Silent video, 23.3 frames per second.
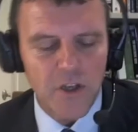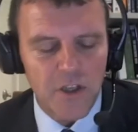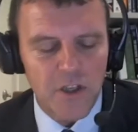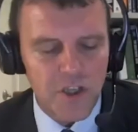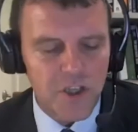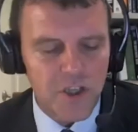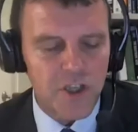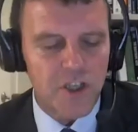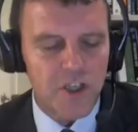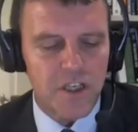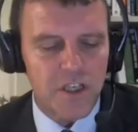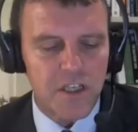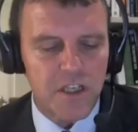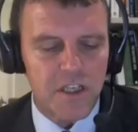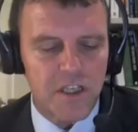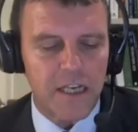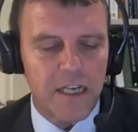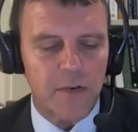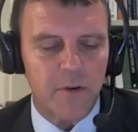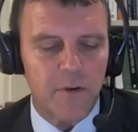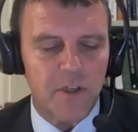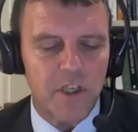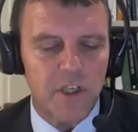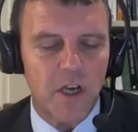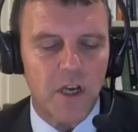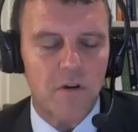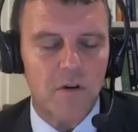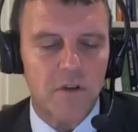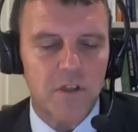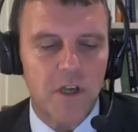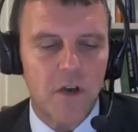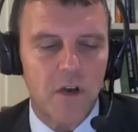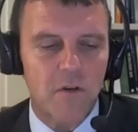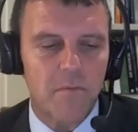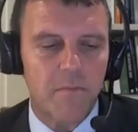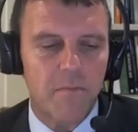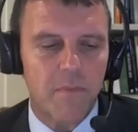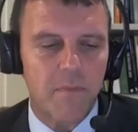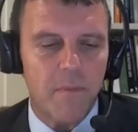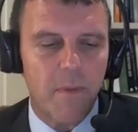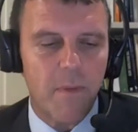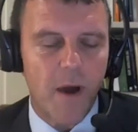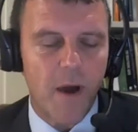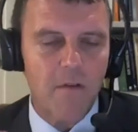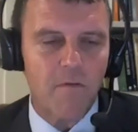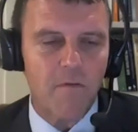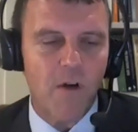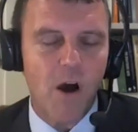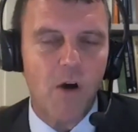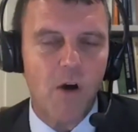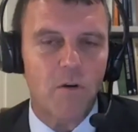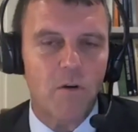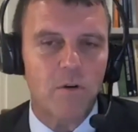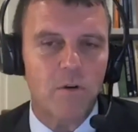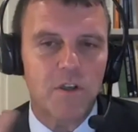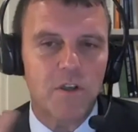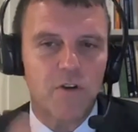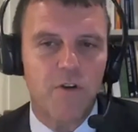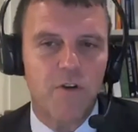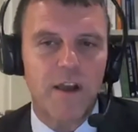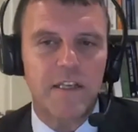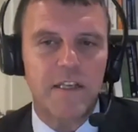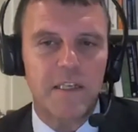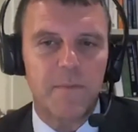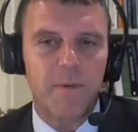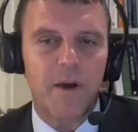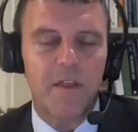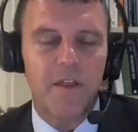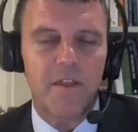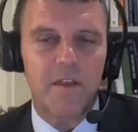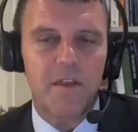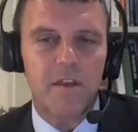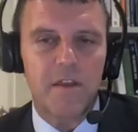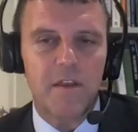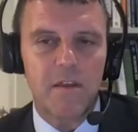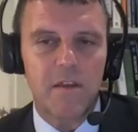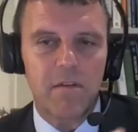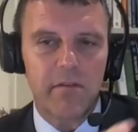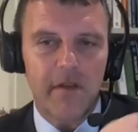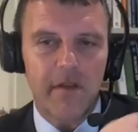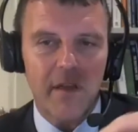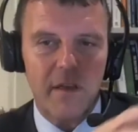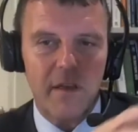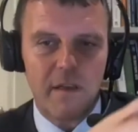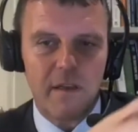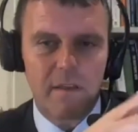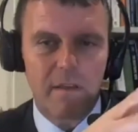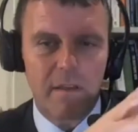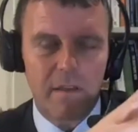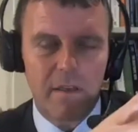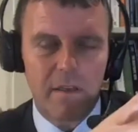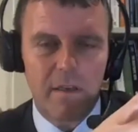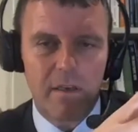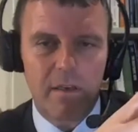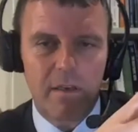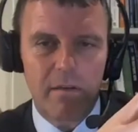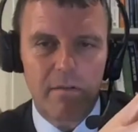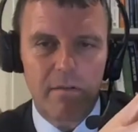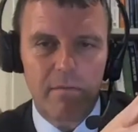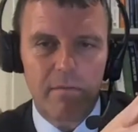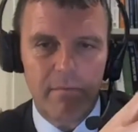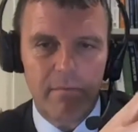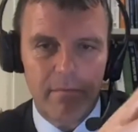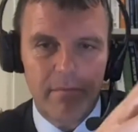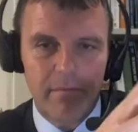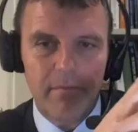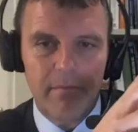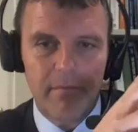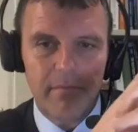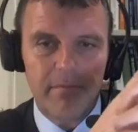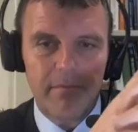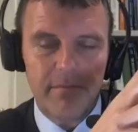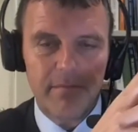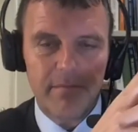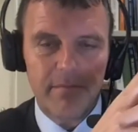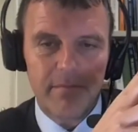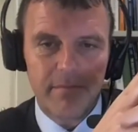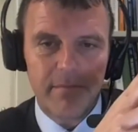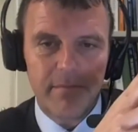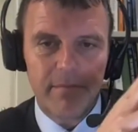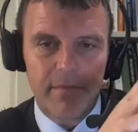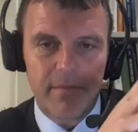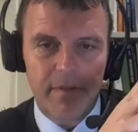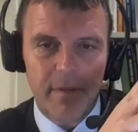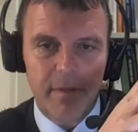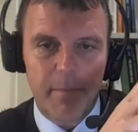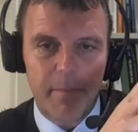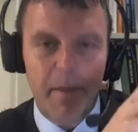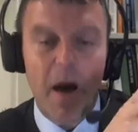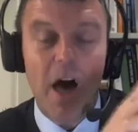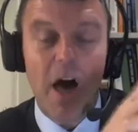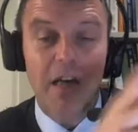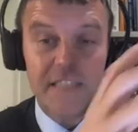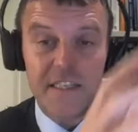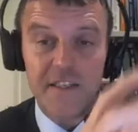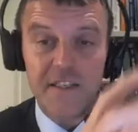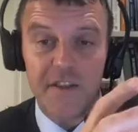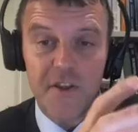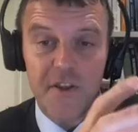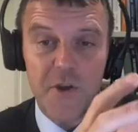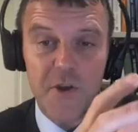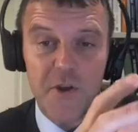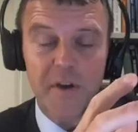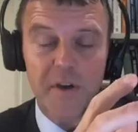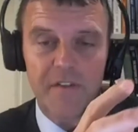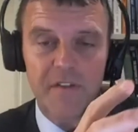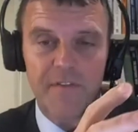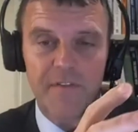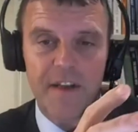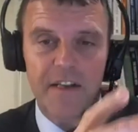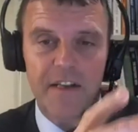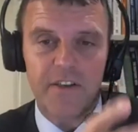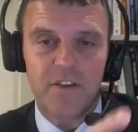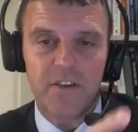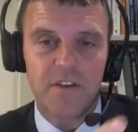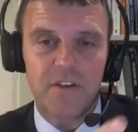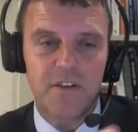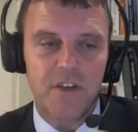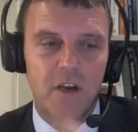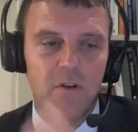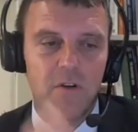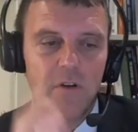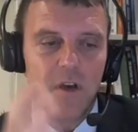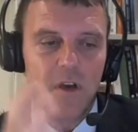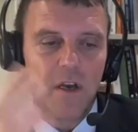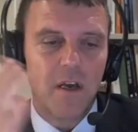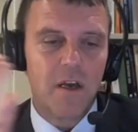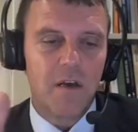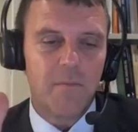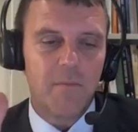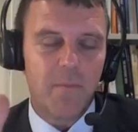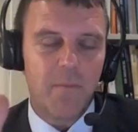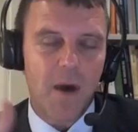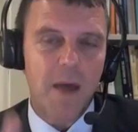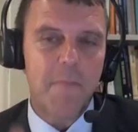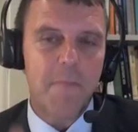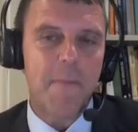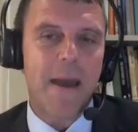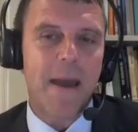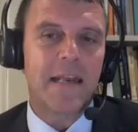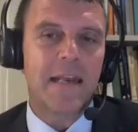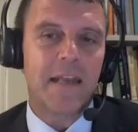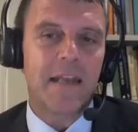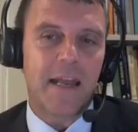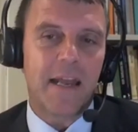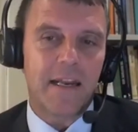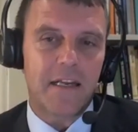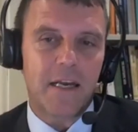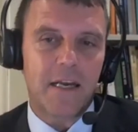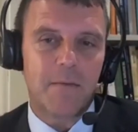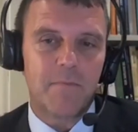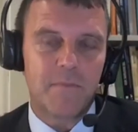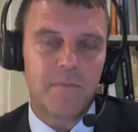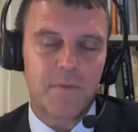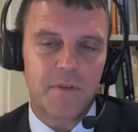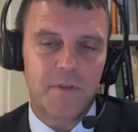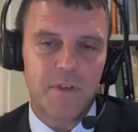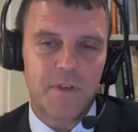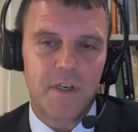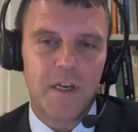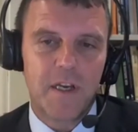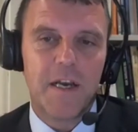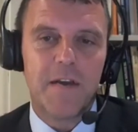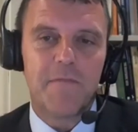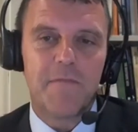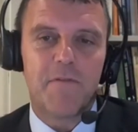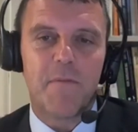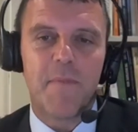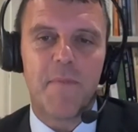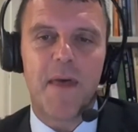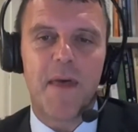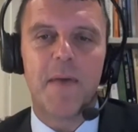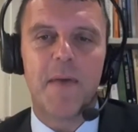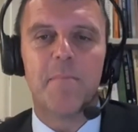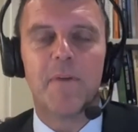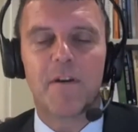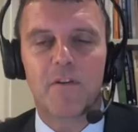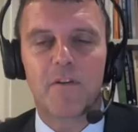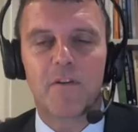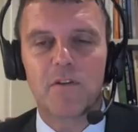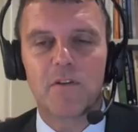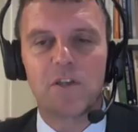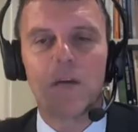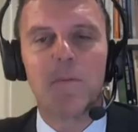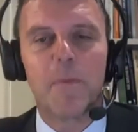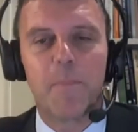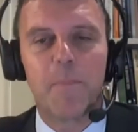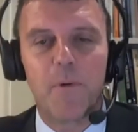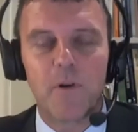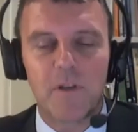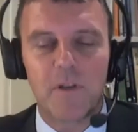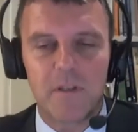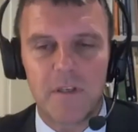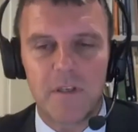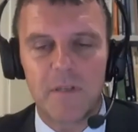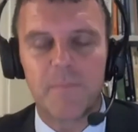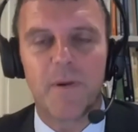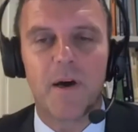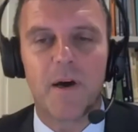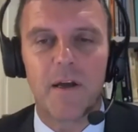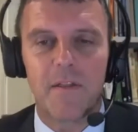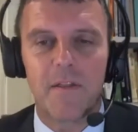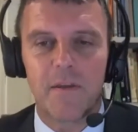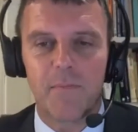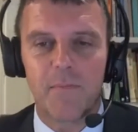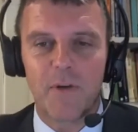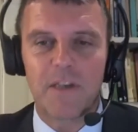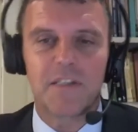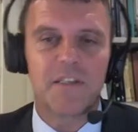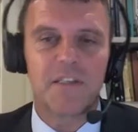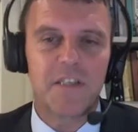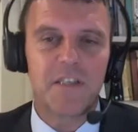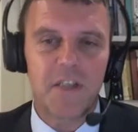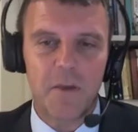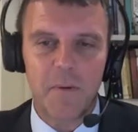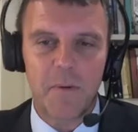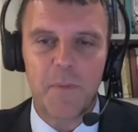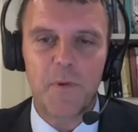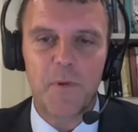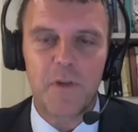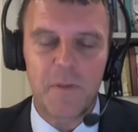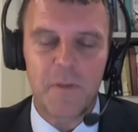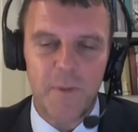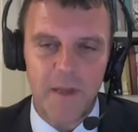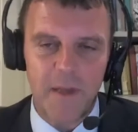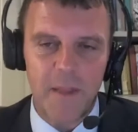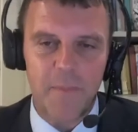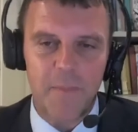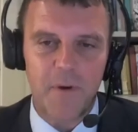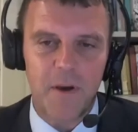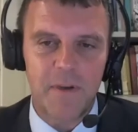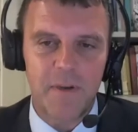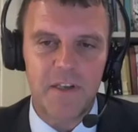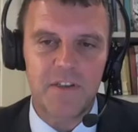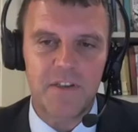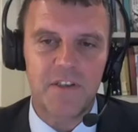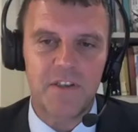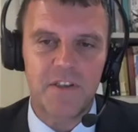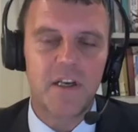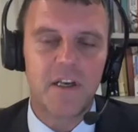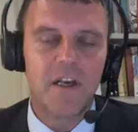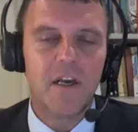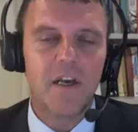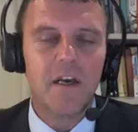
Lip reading: I should just distinguish. So my role is created by the parties to the UN Convention. So my mandate comes from them, but of course I'm appointed by the presidency. I'm appointed by the Prime Minister.